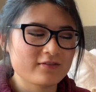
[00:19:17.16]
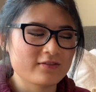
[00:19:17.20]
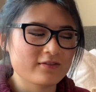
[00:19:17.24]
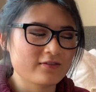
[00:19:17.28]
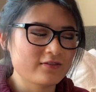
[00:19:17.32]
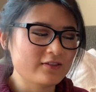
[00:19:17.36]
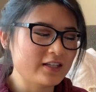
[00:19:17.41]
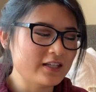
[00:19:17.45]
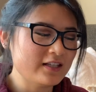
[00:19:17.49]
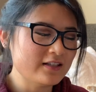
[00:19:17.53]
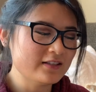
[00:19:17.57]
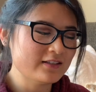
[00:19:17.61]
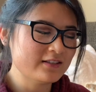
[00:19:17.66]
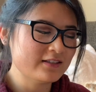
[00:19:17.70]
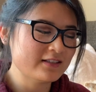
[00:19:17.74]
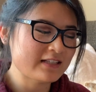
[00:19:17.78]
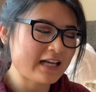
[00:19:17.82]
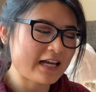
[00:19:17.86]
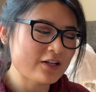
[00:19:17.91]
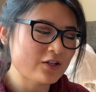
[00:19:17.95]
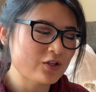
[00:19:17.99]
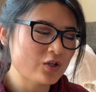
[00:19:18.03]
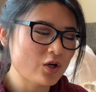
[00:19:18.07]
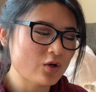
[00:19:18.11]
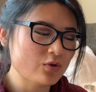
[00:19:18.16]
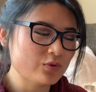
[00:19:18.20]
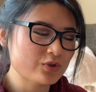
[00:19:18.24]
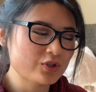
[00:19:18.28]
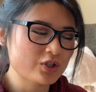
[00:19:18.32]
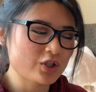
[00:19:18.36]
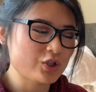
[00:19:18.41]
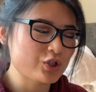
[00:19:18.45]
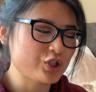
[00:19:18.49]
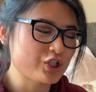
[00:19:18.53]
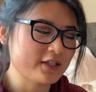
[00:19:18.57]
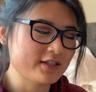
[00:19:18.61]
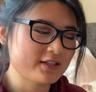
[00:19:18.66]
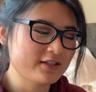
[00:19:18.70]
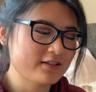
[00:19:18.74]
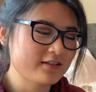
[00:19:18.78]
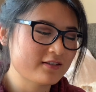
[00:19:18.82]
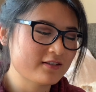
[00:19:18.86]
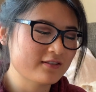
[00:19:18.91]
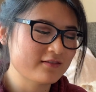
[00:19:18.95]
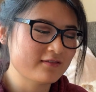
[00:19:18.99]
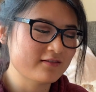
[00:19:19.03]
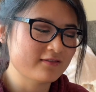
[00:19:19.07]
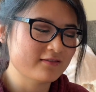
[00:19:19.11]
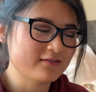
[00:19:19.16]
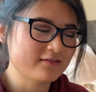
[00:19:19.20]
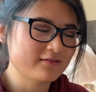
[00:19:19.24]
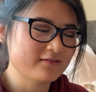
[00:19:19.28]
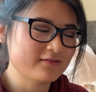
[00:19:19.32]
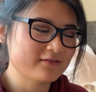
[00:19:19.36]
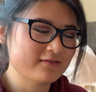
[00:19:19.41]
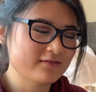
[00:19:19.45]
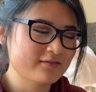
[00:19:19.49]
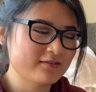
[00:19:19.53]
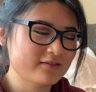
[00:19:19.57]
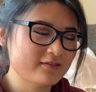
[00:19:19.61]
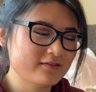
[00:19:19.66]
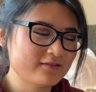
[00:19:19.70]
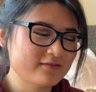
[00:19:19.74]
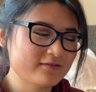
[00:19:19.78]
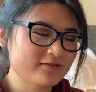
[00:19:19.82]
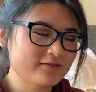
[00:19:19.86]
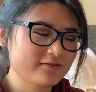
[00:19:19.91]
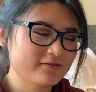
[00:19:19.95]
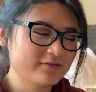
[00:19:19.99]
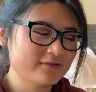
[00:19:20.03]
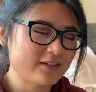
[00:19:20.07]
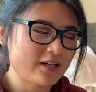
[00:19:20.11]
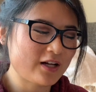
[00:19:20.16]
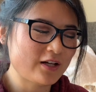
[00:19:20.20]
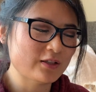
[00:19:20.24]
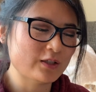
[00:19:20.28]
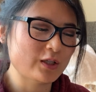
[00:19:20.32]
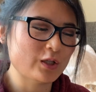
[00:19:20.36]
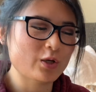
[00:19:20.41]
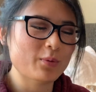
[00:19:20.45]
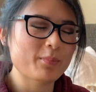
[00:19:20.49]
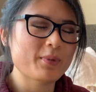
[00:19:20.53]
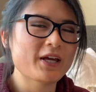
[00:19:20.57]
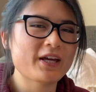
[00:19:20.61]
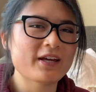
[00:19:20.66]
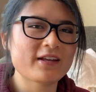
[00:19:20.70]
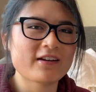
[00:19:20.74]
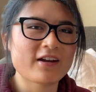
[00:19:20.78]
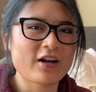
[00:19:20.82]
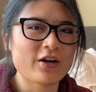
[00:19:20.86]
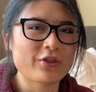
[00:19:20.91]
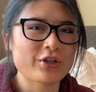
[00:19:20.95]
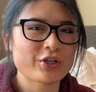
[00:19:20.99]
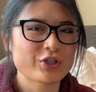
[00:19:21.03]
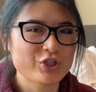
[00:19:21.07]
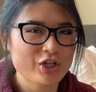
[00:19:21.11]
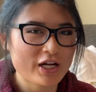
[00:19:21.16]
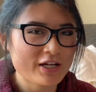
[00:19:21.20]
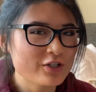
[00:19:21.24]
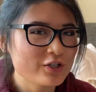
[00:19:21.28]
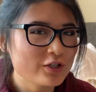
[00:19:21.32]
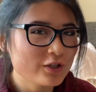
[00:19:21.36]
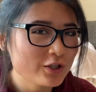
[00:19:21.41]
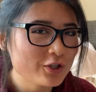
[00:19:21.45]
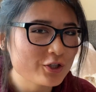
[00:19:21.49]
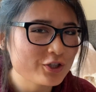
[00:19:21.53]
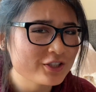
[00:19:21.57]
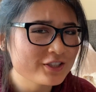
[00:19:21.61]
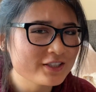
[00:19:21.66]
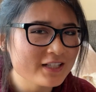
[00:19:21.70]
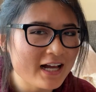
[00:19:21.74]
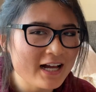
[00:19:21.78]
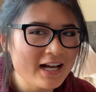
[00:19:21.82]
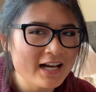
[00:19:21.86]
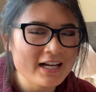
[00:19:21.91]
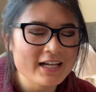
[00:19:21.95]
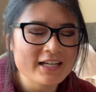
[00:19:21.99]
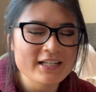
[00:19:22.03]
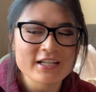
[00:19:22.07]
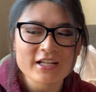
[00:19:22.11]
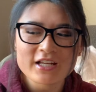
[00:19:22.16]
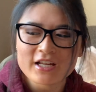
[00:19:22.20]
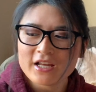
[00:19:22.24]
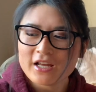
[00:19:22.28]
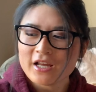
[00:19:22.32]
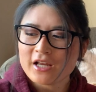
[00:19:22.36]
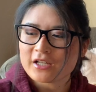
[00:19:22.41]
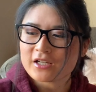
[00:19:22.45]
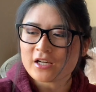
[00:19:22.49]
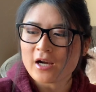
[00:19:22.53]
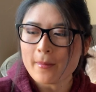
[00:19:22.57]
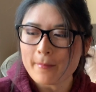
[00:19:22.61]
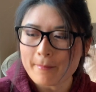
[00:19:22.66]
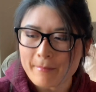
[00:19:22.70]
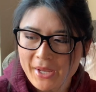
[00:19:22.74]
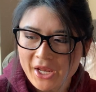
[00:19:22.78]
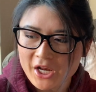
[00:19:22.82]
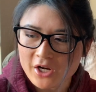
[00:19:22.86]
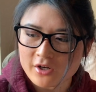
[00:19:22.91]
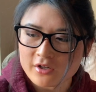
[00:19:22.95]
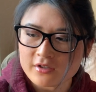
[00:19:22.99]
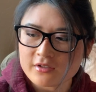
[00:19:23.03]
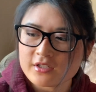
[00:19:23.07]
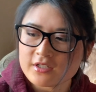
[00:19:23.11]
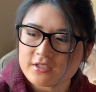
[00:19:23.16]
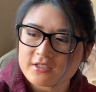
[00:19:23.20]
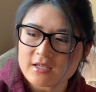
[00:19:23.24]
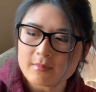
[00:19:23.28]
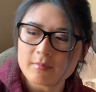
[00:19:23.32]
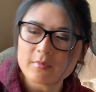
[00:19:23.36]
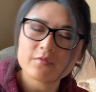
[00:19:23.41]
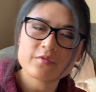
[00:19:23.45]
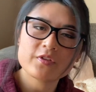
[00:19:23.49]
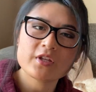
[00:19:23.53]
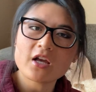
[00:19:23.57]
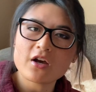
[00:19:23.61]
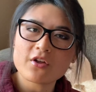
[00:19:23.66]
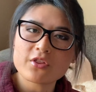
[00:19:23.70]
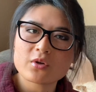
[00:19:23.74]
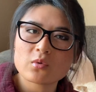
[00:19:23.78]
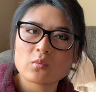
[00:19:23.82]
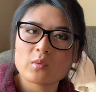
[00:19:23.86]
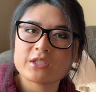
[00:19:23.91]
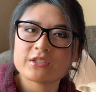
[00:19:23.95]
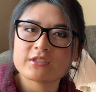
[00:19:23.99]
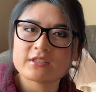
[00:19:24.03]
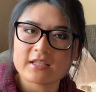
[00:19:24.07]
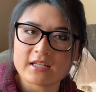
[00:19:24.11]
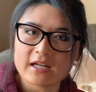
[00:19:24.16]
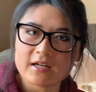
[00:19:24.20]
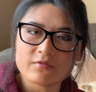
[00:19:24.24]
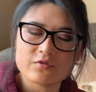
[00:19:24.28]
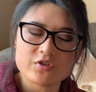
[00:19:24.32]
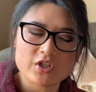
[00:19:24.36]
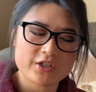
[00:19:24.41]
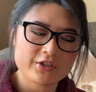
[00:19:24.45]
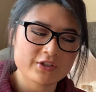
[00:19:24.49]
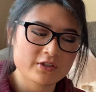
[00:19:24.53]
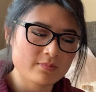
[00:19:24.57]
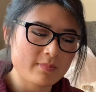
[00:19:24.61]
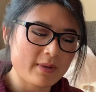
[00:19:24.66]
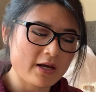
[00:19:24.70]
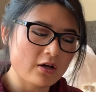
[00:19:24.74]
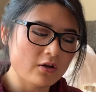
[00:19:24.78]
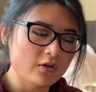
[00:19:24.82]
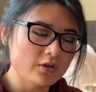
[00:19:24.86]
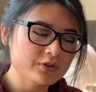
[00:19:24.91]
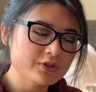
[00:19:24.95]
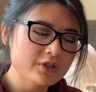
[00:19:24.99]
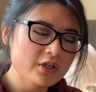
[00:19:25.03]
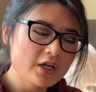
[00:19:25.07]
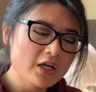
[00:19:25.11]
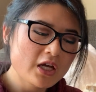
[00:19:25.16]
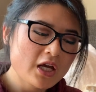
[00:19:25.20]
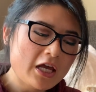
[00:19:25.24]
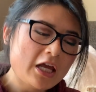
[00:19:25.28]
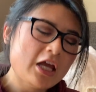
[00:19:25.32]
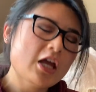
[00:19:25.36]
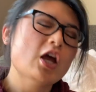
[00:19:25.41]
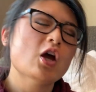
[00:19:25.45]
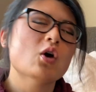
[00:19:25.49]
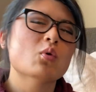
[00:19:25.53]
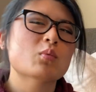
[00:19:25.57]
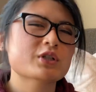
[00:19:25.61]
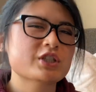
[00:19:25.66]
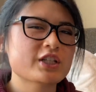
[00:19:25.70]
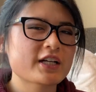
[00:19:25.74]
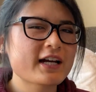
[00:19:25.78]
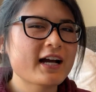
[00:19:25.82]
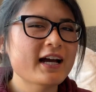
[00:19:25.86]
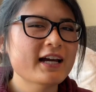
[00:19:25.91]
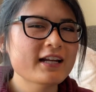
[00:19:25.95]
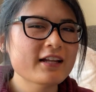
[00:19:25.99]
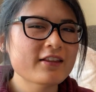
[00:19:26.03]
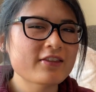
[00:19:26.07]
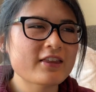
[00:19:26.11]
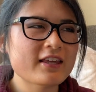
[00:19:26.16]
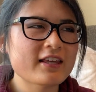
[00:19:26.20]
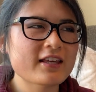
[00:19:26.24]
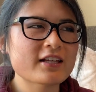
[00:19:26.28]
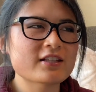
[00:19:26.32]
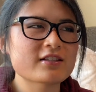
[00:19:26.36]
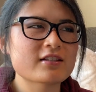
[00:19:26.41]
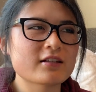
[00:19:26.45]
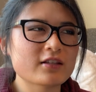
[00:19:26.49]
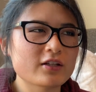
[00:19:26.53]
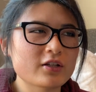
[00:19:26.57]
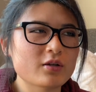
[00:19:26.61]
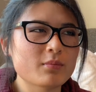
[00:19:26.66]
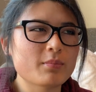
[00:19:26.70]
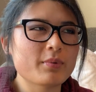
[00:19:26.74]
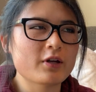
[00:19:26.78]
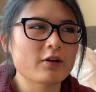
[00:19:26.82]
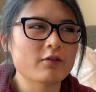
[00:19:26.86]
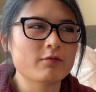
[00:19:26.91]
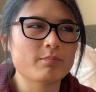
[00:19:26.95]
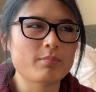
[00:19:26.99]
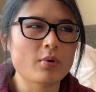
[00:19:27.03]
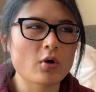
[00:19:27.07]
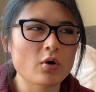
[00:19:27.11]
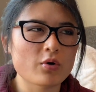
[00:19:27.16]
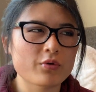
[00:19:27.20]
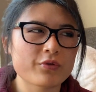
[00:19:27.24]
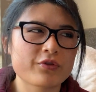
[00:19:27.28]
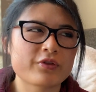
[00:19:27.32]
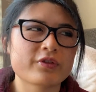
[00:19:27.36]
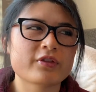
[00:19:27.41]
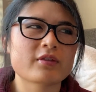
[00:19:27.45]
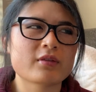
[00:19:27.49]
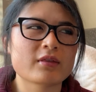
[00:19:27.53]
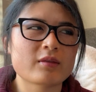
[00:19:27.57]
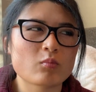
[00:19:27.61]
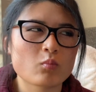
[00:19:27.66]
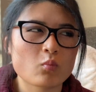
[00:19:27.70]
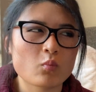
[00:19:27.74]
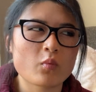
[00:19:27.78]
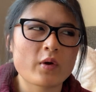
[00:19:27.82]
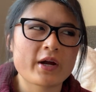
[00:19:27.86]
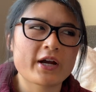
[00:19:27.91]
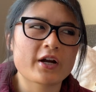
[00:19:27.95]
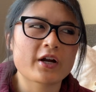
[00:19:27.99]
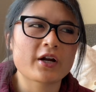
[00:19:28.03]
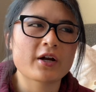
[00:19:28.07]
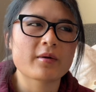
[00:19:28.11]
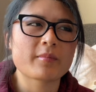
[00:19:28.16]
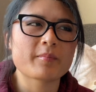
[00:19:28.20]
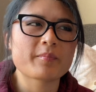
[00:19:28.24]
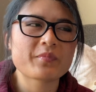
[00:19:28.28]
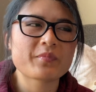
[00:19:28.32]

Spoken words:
these scent notes are just a little bit on the gentler side compared to some of the other ones that I've just smelled, which I kind of think it's a little bit of both, where